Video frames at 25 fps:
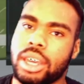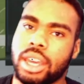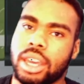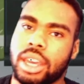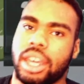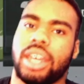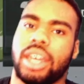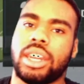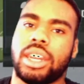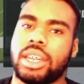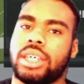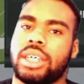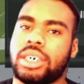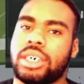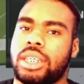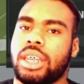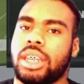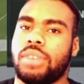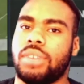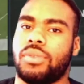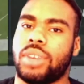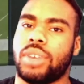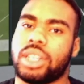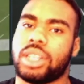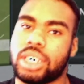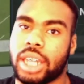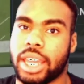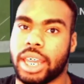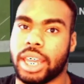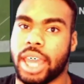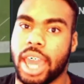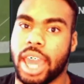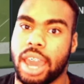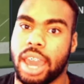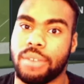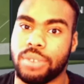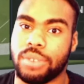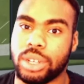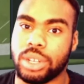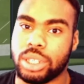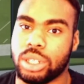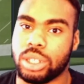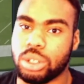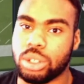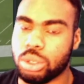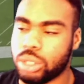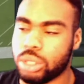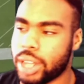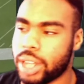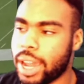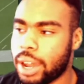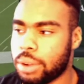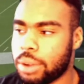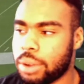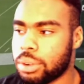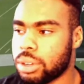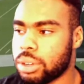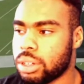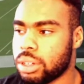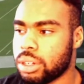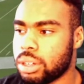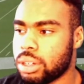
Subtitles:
in this defense like every single down